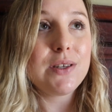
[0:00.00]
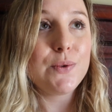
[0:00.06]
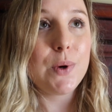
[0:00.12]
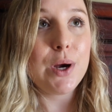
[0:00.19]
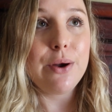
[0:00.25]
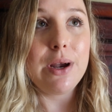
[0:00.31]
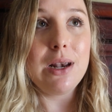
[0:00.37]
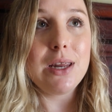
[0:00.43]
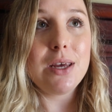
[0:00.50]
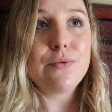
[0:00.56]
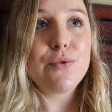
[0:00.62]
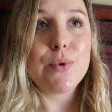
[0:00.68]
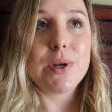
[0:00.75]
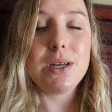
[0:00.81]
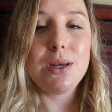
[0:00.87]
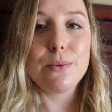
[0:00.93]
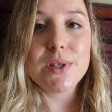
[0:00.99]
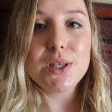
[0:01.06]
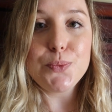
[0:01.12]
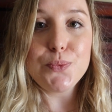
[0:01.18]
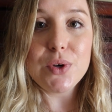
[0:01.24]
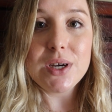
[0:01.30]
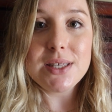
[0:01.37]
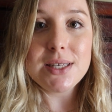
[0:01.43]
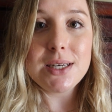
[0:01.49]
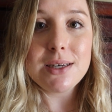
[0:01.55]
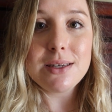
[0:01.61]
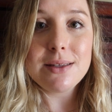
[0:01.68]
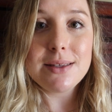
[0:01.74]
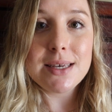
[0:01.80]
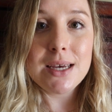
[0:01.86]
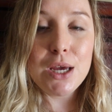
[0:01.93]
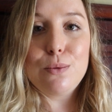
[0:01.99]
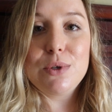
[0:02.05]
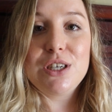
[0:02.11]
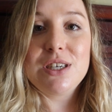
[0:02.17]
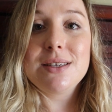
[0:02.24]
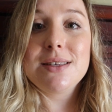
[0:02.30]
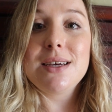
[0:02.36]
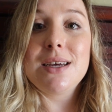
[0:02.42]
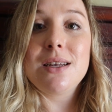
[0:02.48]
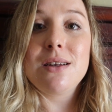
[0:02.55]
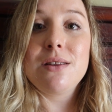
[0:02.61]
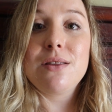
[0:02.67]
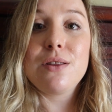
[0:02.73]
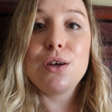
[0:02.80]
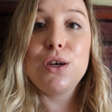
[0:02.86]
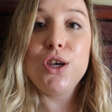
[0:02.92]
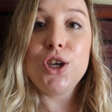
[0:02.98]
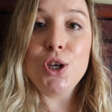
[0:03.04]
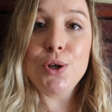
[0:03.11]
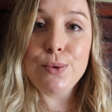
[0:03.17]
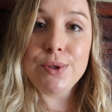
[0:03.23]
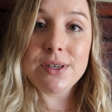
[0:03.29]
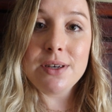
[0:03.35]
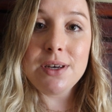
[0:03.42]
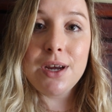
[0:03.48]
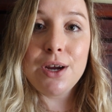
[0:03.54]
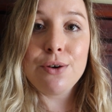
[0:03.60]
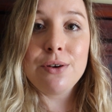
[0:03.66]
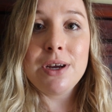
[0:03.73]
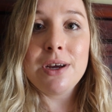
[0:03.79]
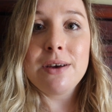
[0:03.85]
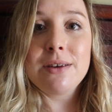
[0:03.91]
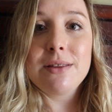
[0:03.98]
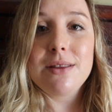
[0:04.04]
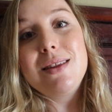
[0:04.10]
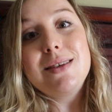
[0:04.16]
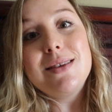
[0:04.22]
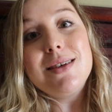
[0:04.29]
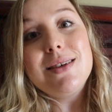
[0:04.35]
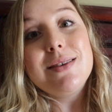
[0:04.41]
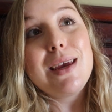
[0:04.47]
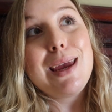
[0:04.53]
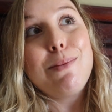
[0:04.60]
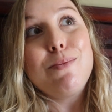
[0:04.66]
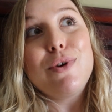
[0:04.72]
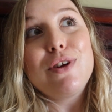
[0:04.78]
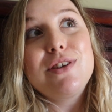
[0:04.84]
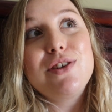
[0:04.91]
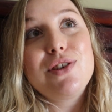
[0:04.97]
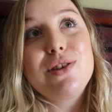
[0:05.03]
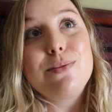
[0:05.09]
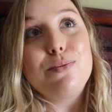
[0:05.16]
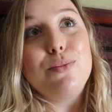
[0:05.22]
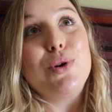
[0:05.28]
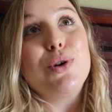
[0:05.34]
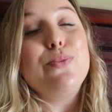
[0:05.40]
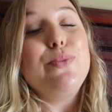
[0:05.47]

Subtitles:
is where he lived when he was the president, which is in the Houghton area. This is a much more